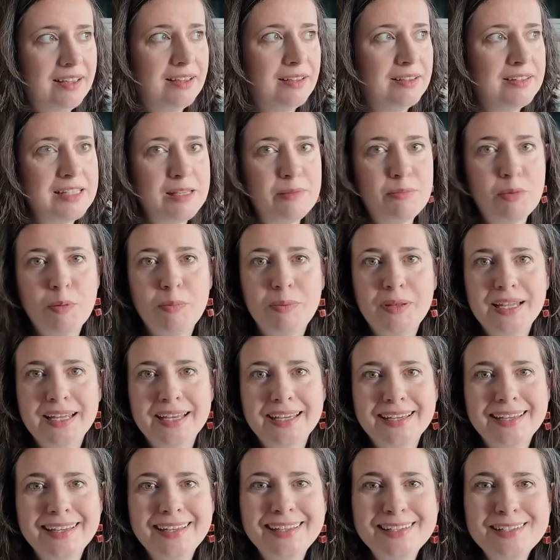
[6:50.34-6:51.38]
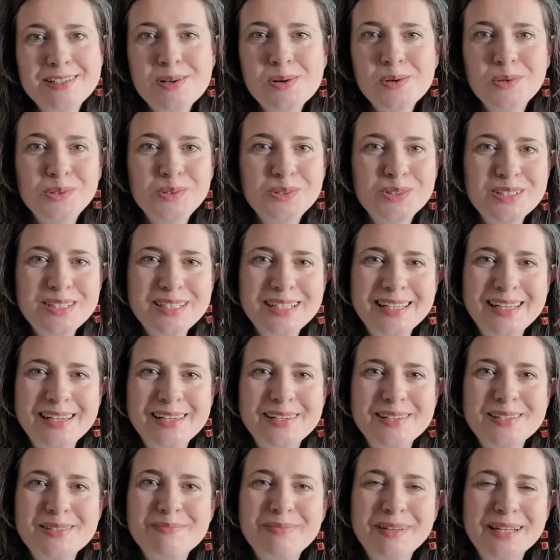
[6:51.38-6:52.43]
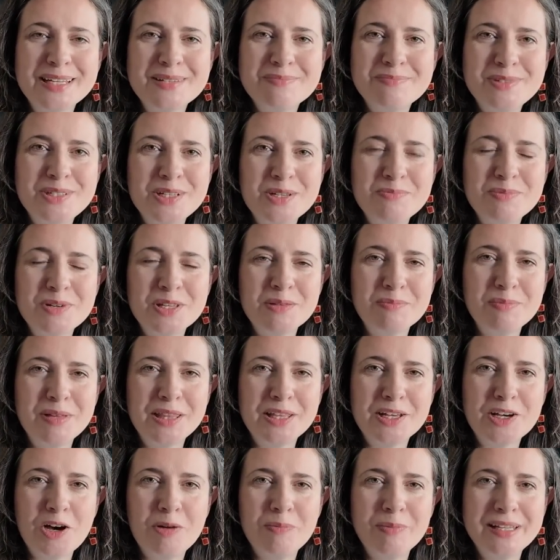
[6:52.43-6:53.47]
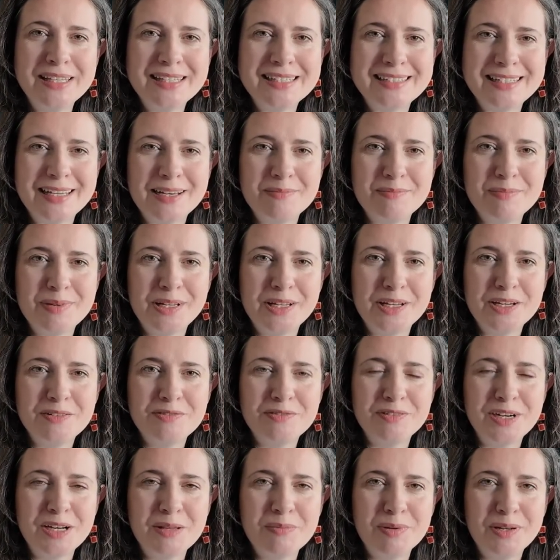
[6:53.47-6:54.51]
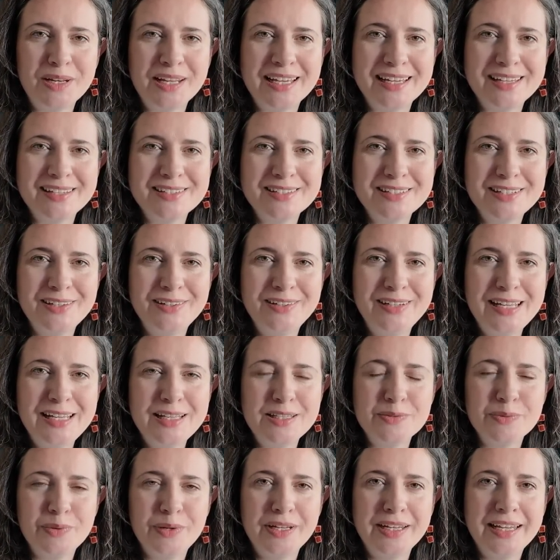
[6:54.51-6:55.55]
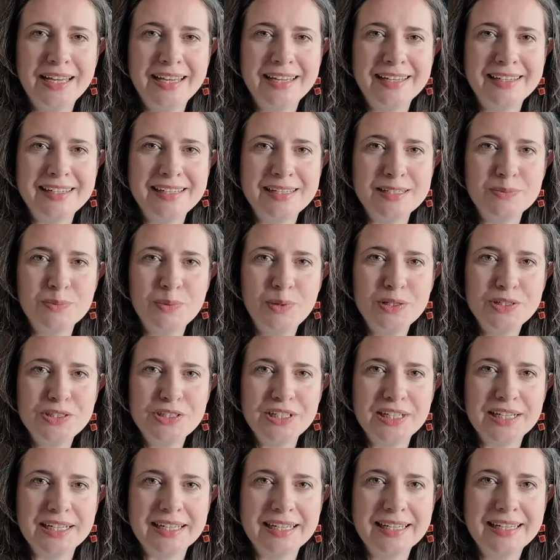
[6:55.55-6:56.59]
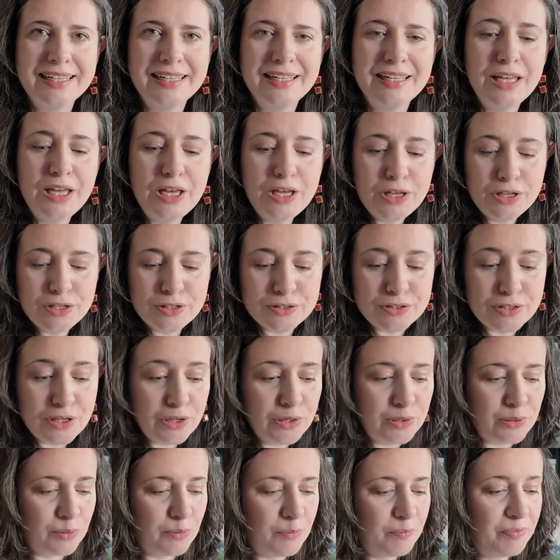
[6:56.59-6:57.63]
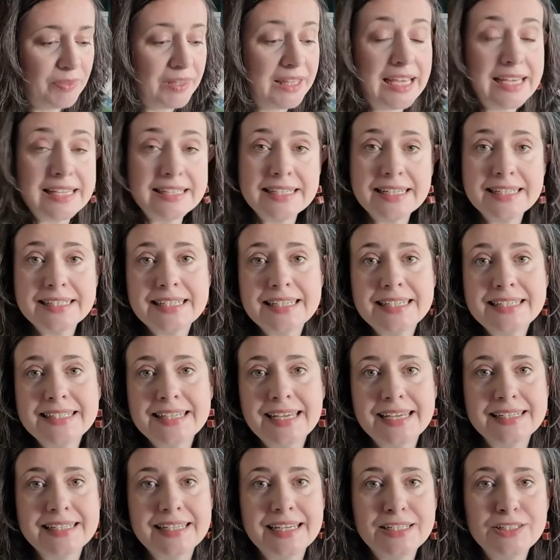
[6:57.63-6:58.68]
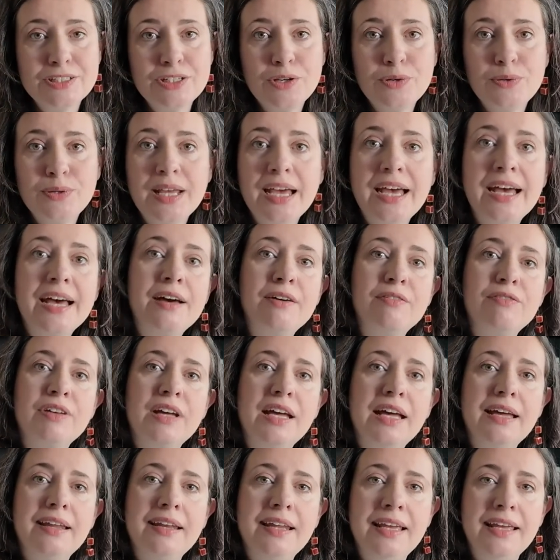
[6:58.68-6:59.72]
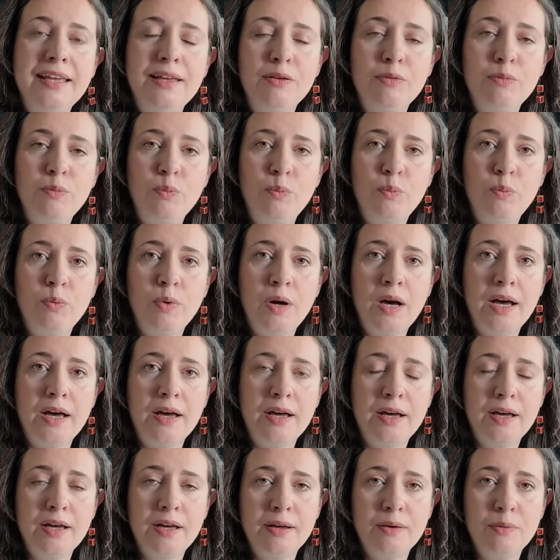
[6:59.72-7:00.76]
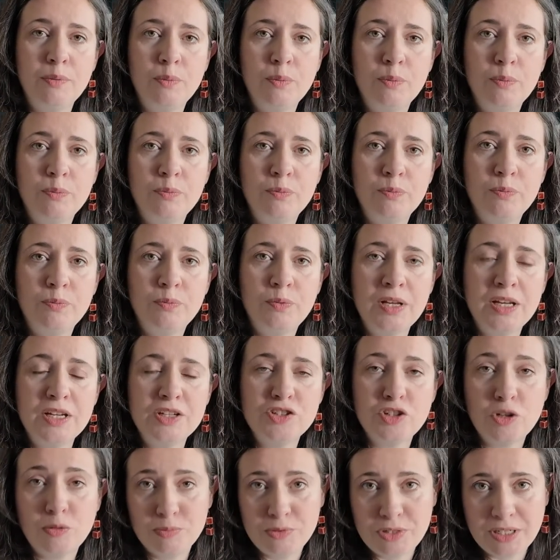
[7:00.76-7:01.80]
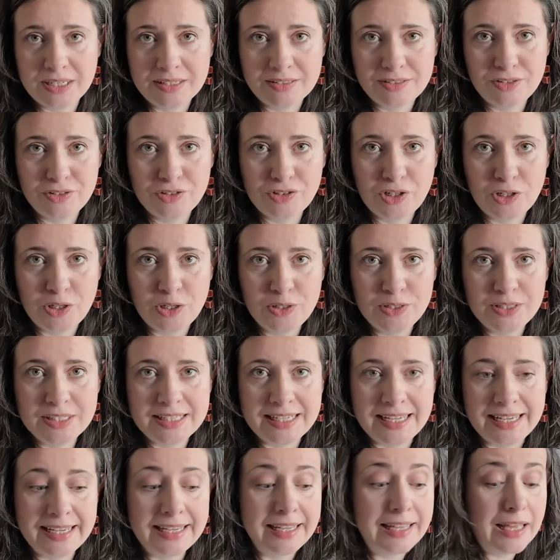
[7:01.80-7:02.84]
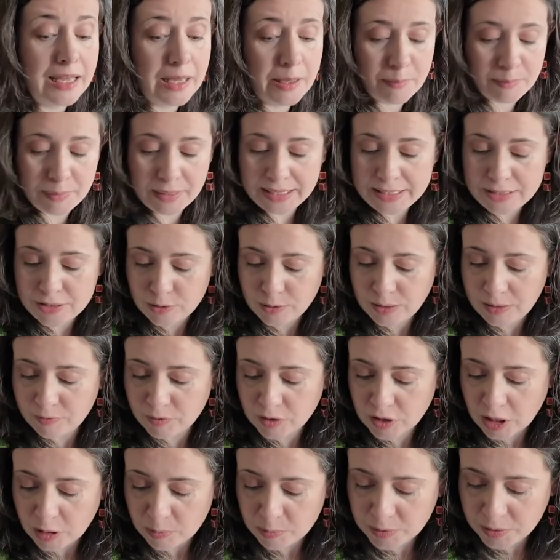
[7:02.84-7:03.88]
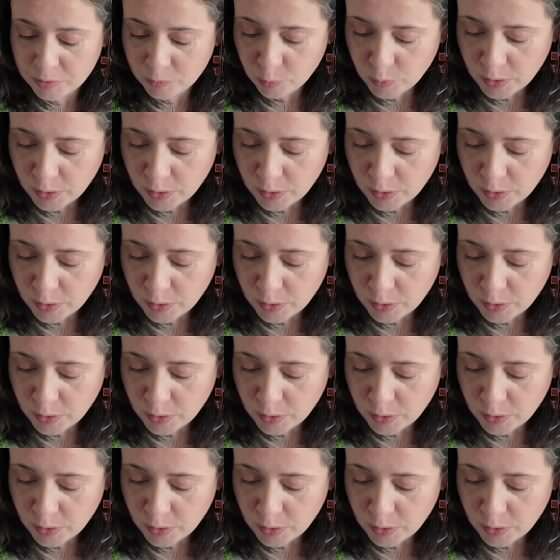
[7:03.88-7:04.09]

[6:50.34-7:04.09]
debobbling tools to use, please do put them in the comments down below for anybody else who needs one and is watching. So yes, as I said, I don't have any finished objects to show you today, but I do have a couple of